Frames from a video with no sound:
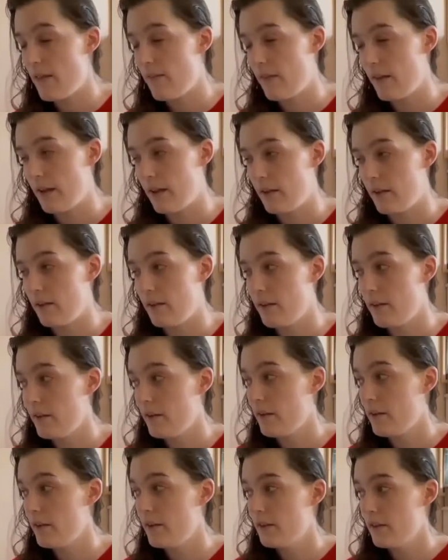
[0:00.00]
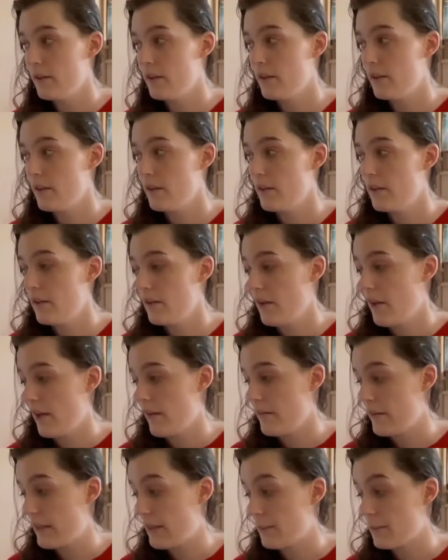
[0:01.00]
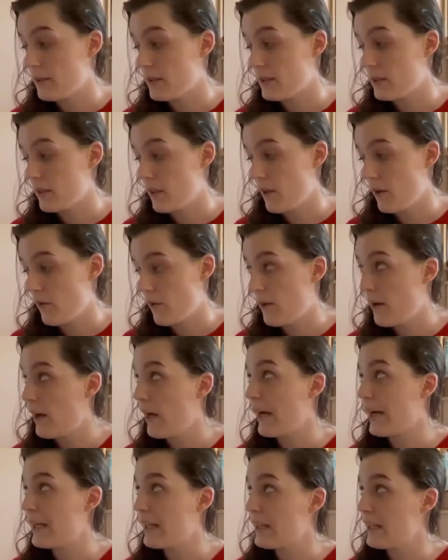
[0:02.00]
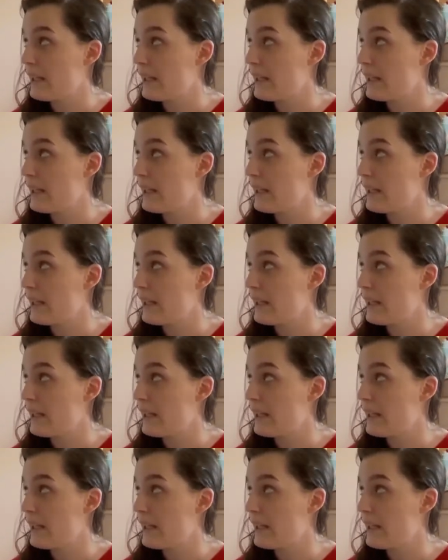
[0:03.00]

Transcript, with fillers: and then I'm good to go. I